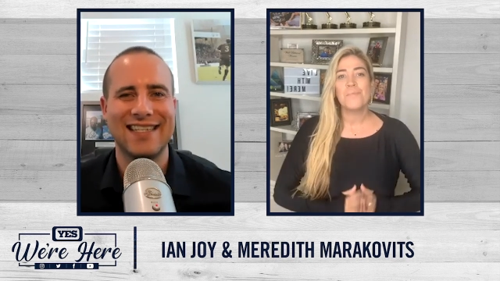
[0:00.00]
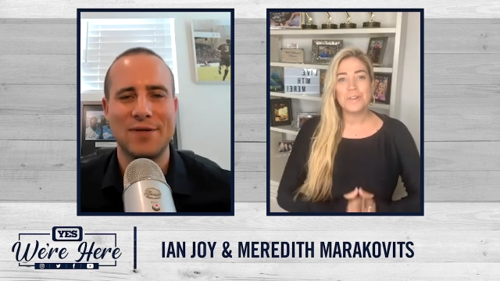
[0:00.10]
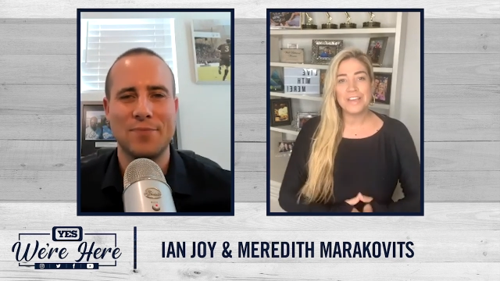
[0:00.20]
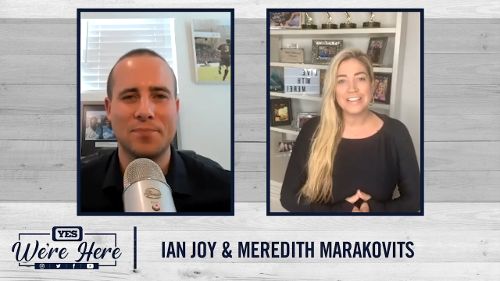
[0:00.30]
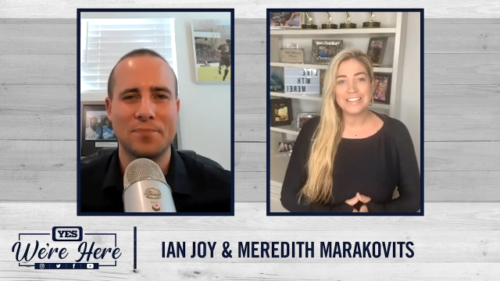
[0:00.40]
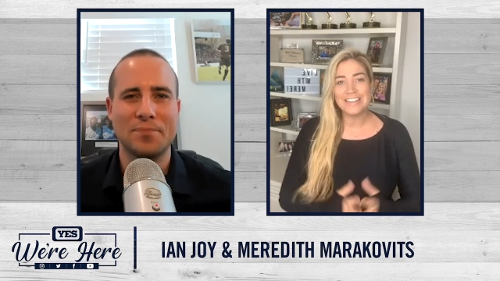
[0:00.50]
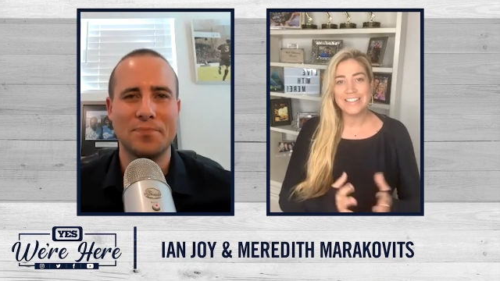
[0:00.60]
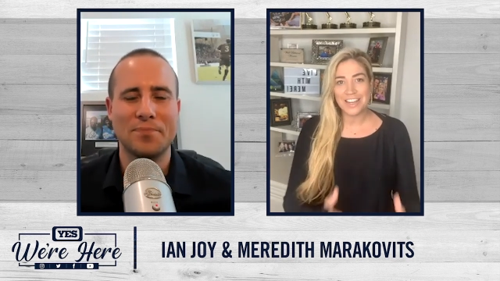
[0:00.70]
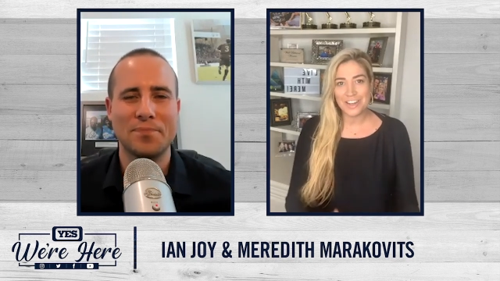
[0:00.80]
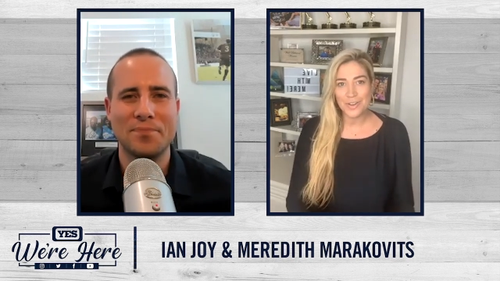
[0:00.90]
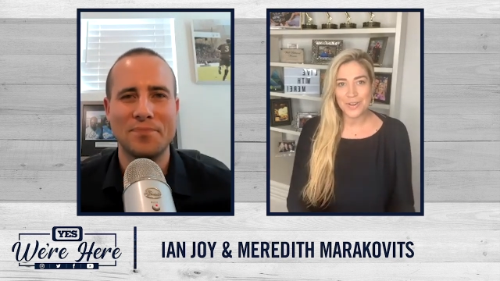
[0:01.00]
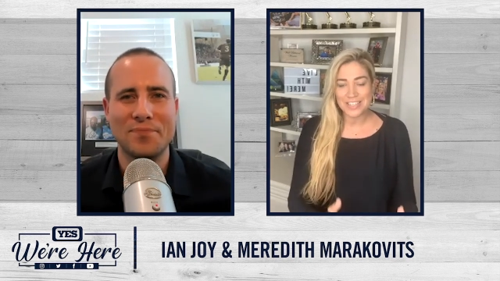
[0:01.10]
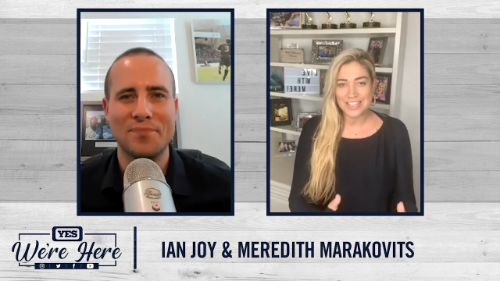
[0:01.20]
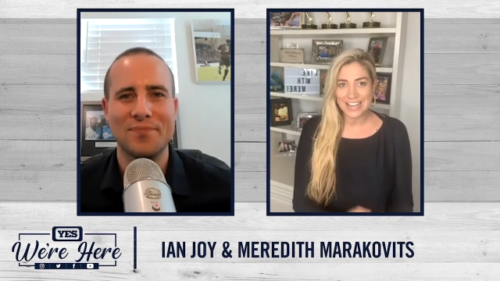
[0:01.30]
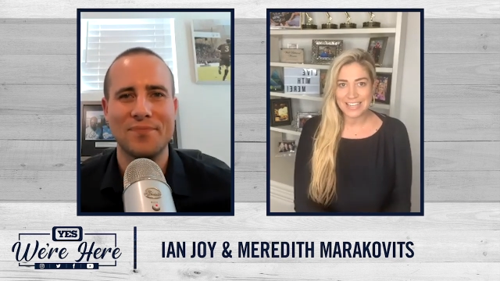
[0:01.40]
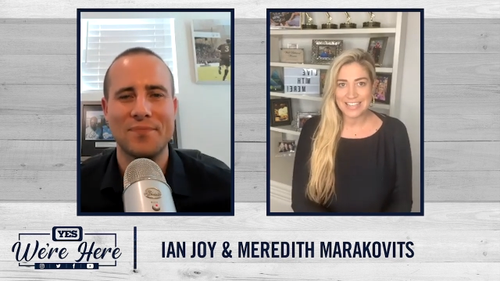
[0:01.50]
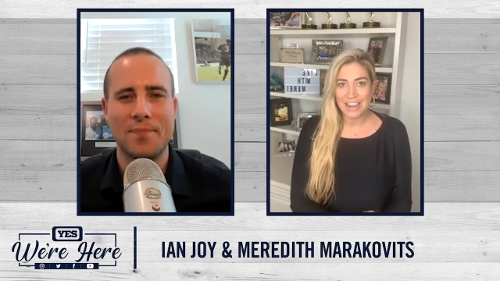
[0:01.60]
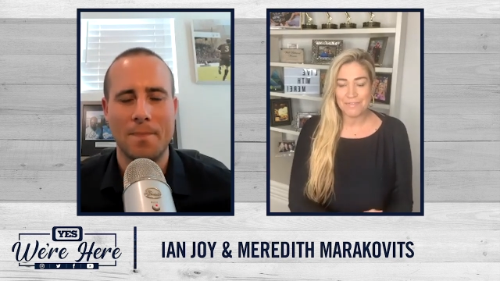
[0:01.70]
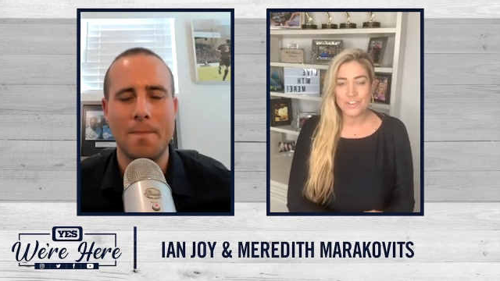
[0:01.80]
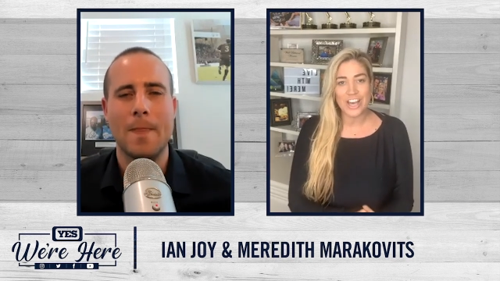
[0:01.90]
Speaker 1: please continue to stay
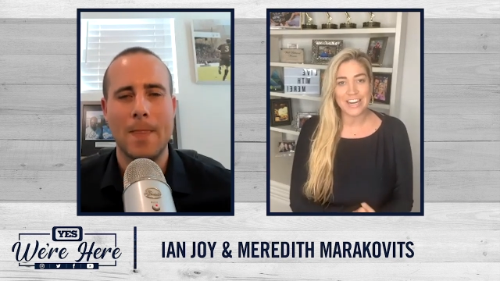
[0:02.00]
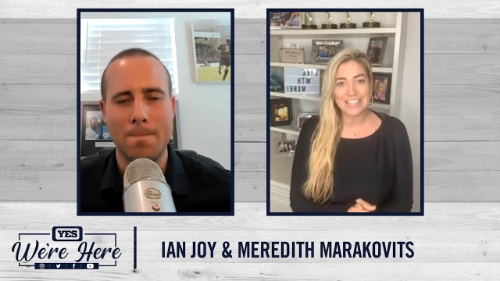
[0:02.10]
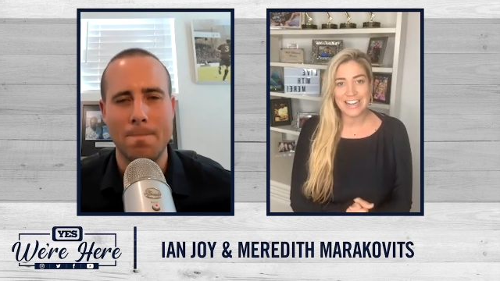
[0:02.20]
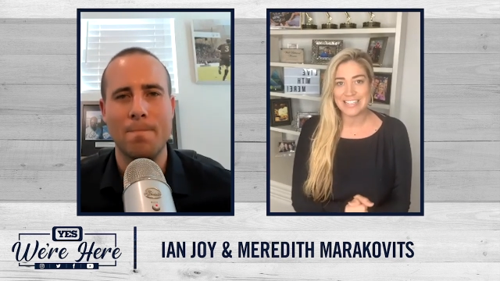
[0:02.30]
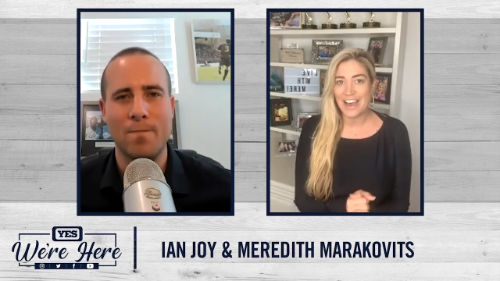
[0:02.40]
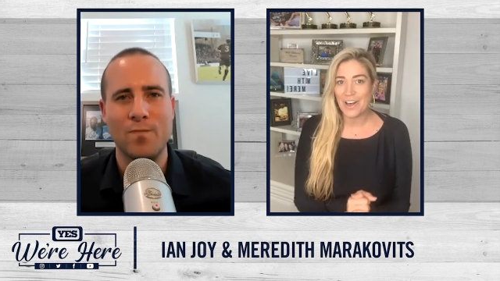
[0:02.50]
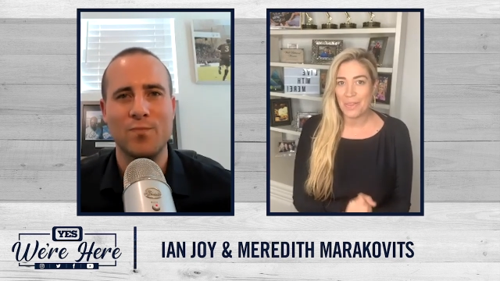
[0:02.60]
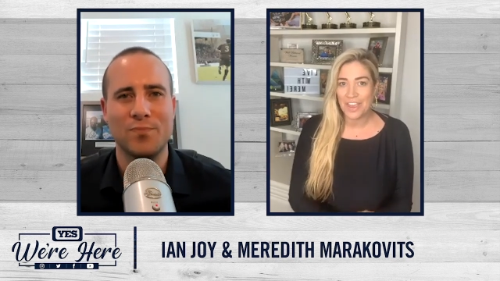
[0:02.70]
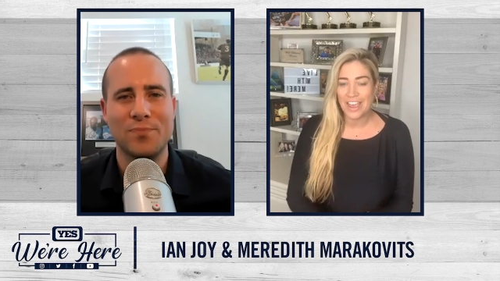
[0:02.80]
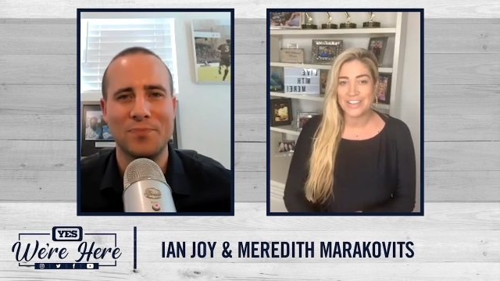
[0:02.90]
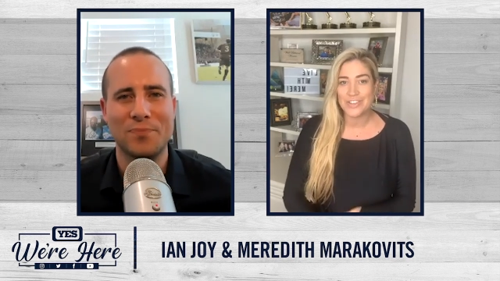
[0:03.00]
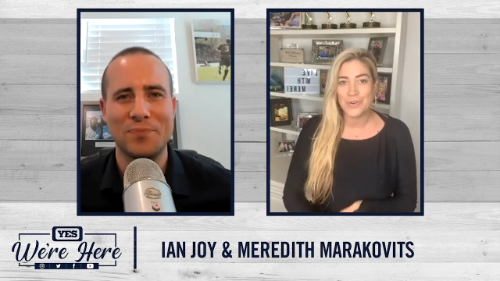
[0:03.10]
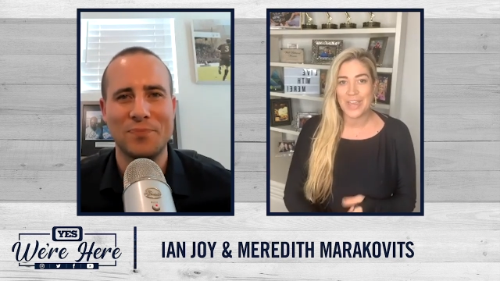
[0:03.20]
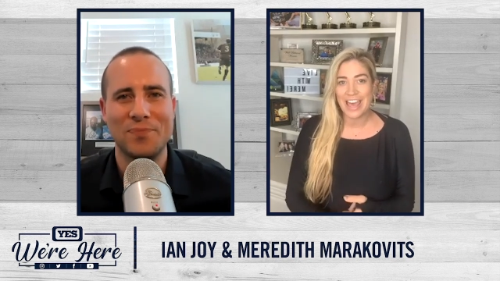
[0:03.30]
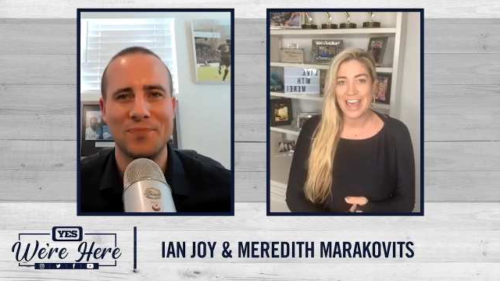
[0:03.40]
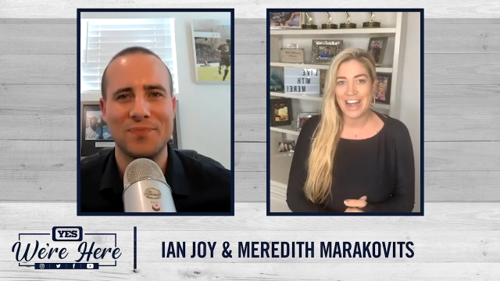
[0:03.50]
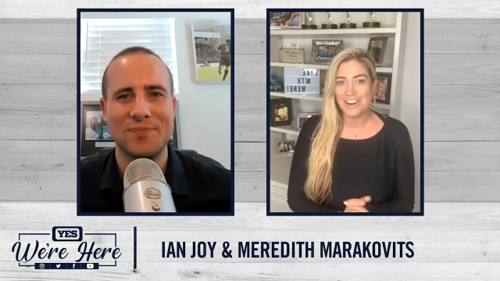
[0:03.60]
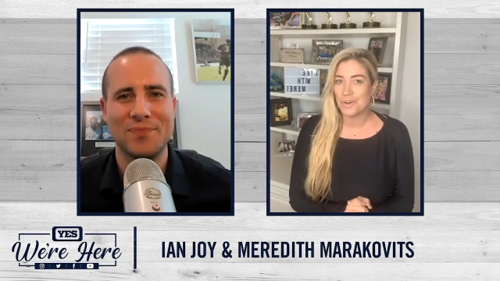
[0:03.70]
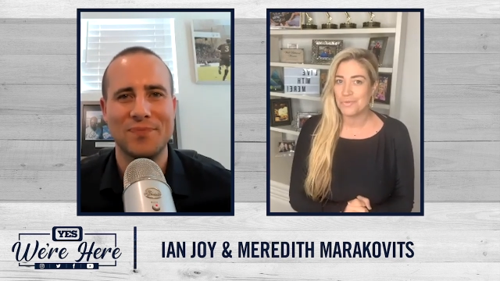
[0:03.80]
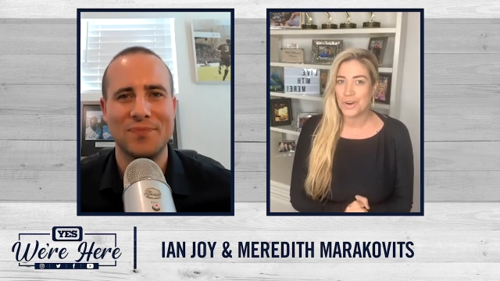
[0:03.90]
safe. Try to stay as healthy as you can. And
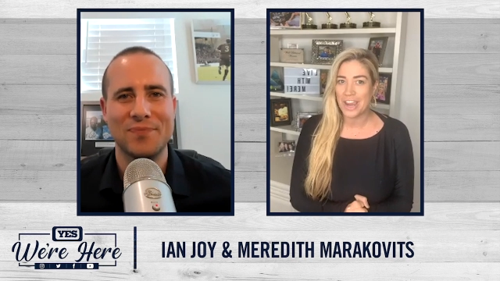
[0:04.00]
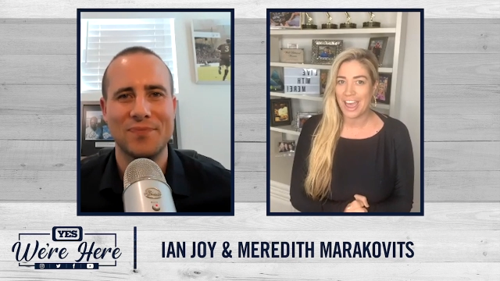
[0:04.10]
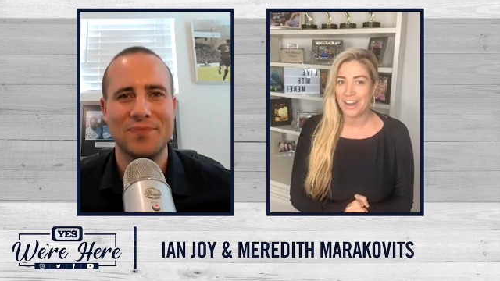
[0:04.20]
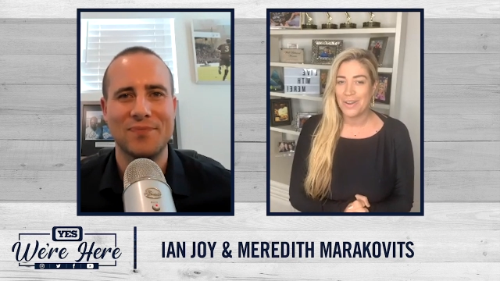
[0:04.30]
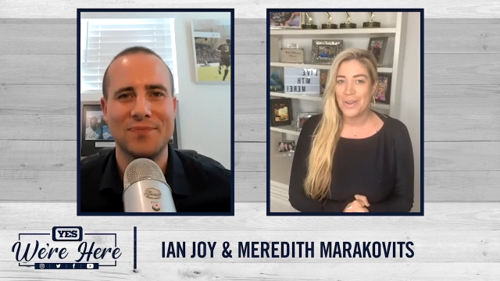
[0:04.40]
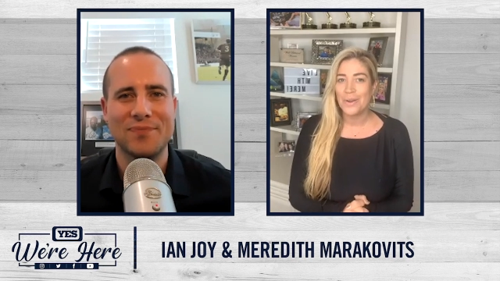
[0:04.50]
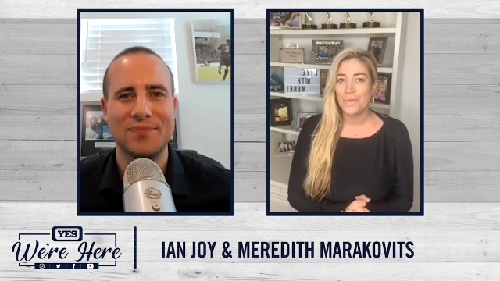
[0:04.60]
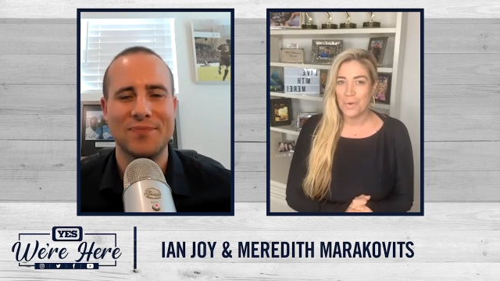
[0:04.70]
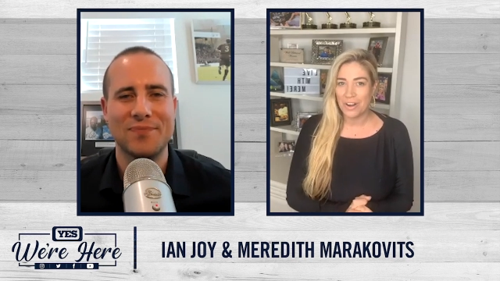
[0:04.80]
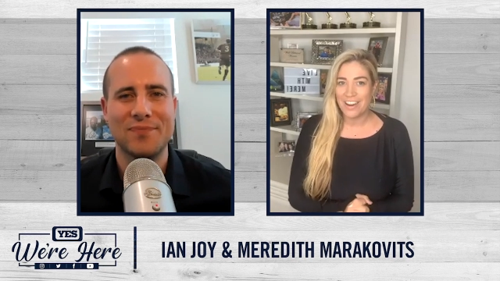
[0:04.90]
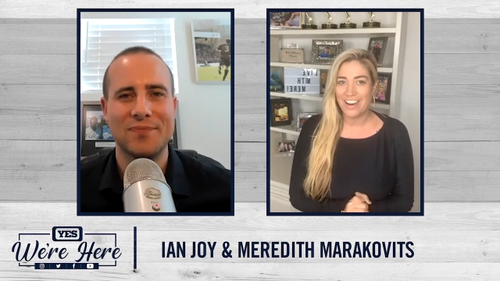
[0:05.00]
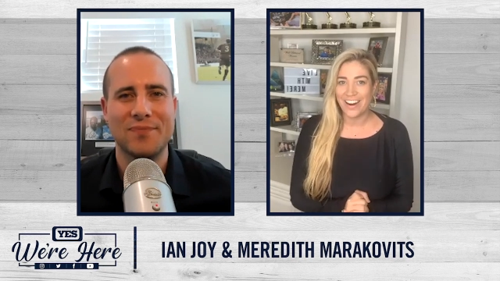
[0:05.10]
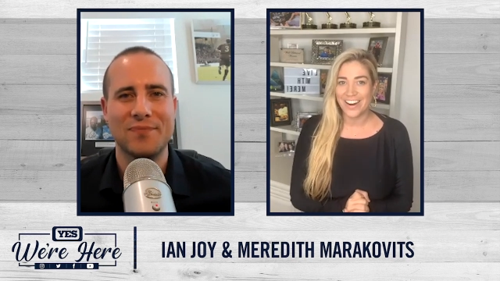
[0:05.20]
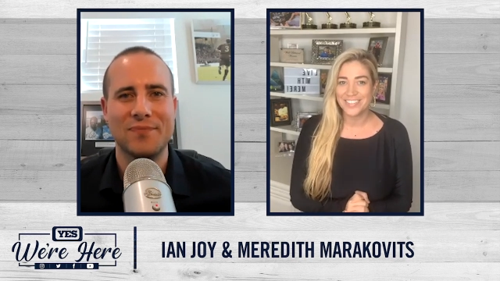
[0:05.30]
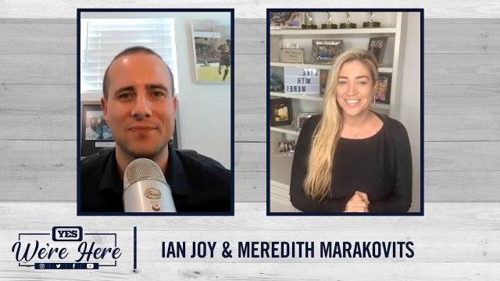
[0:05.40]
don't forget, we're here.